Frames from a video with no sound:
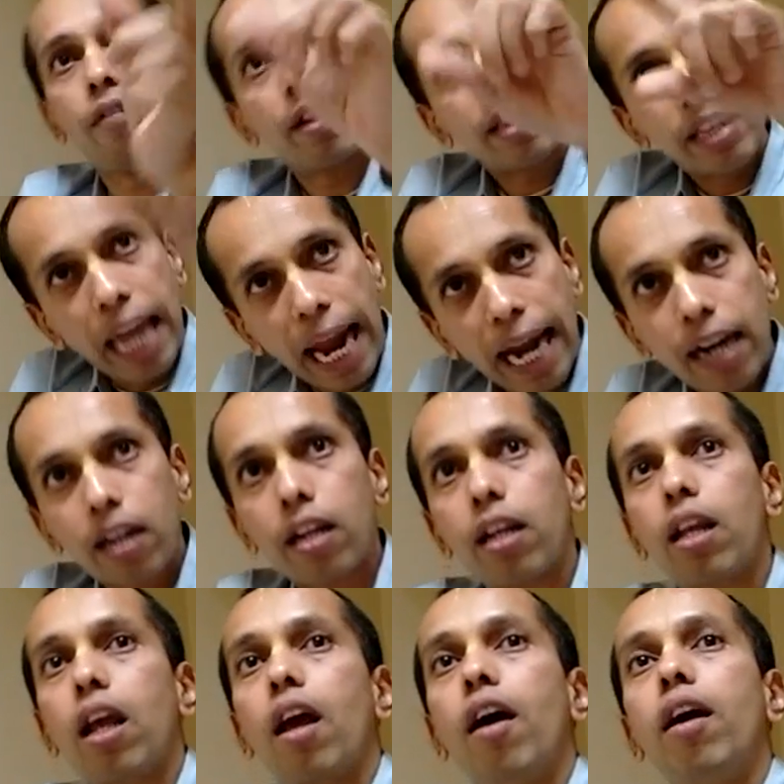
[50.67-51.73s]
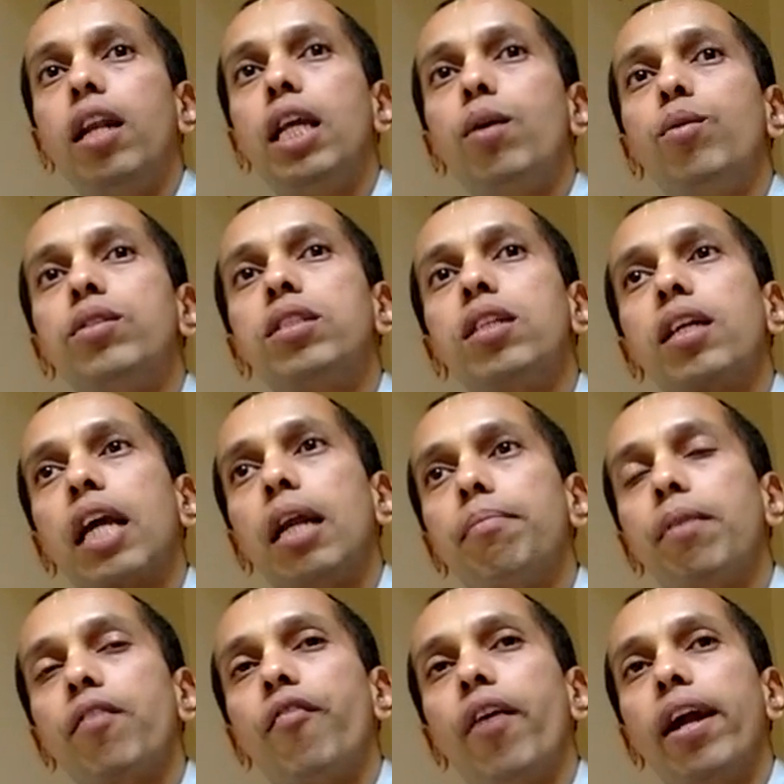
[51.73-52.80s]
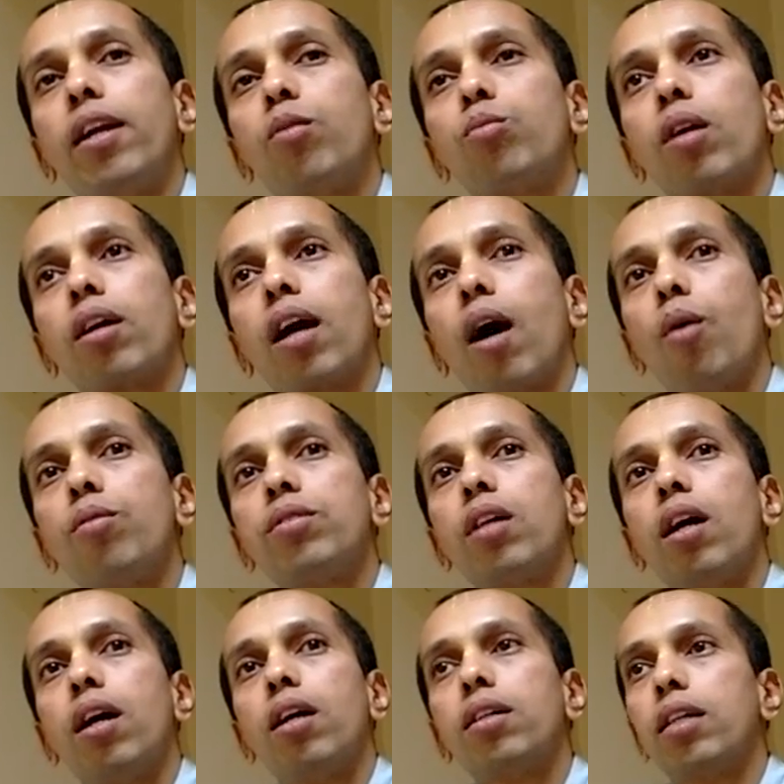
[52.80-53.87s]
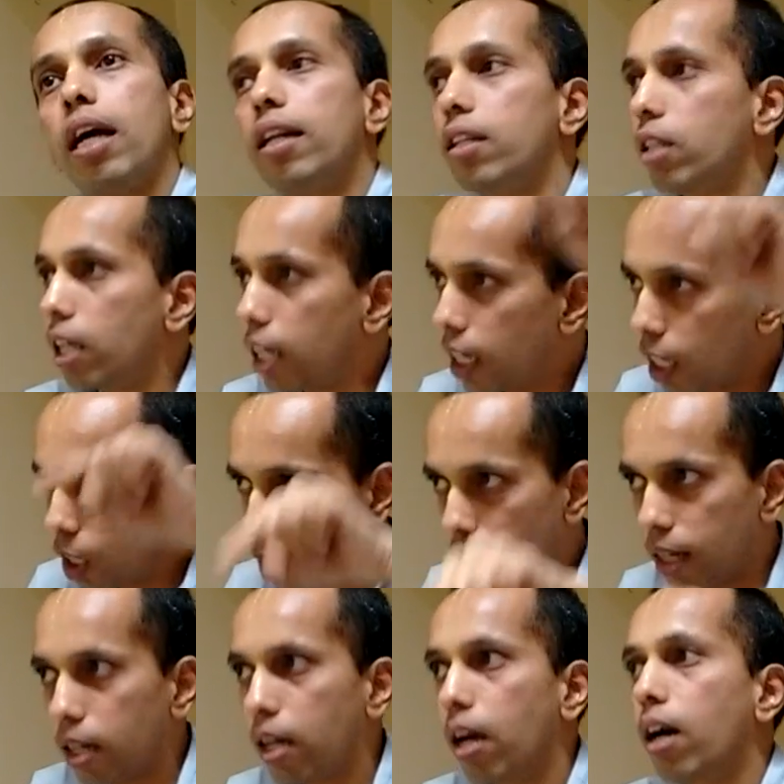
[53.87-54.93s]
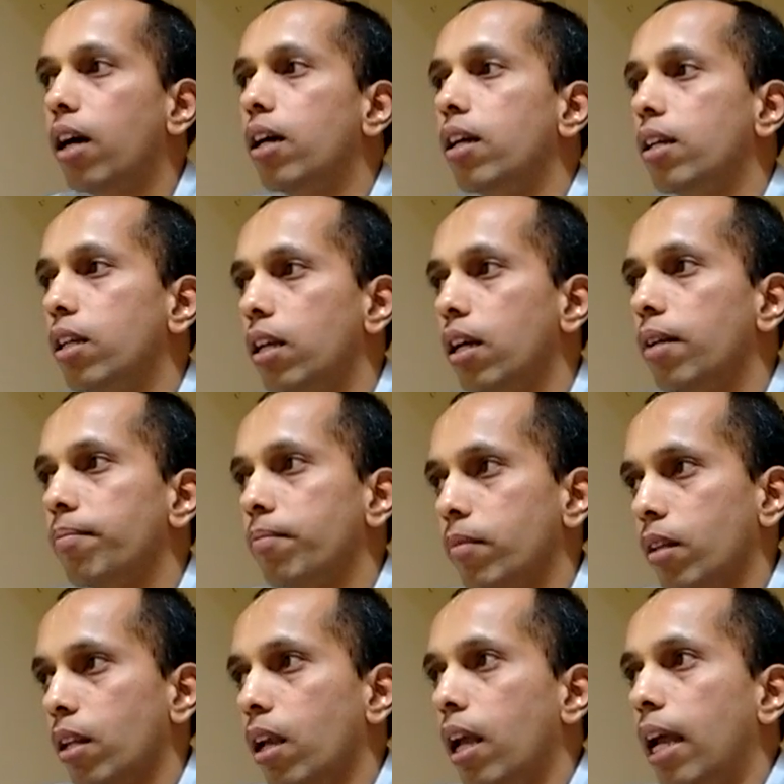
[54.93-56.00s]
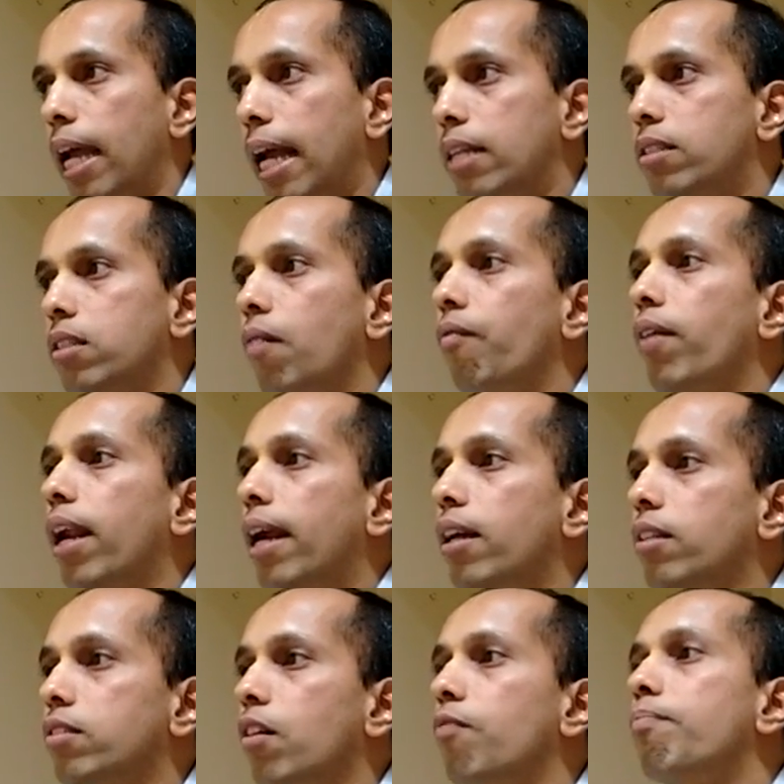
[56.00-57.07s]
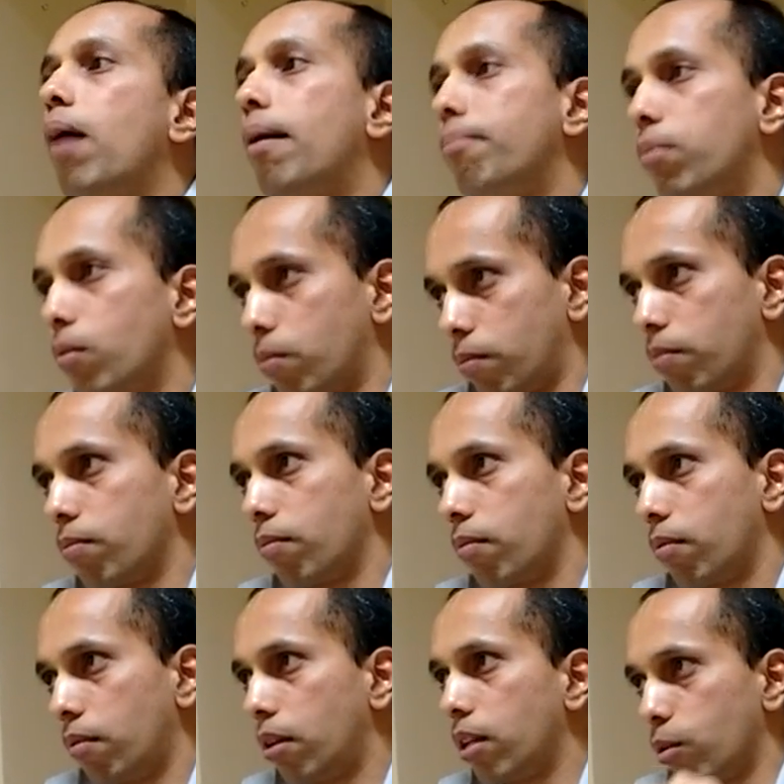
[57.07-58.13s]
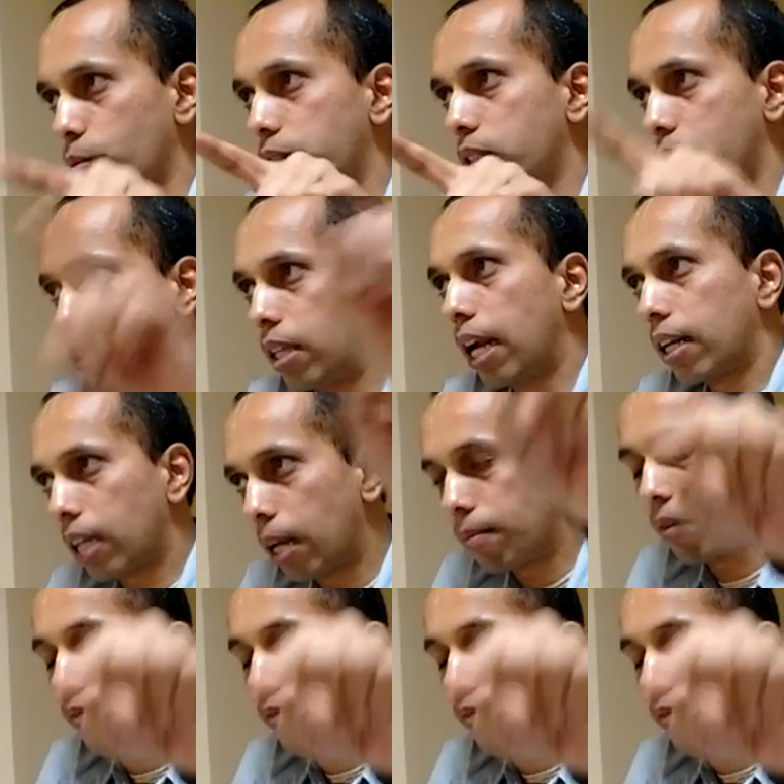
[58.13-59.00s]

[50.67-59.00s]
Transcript: Even that leaves can be fed to the cows, and you can and some varieties of bamboo leaves that can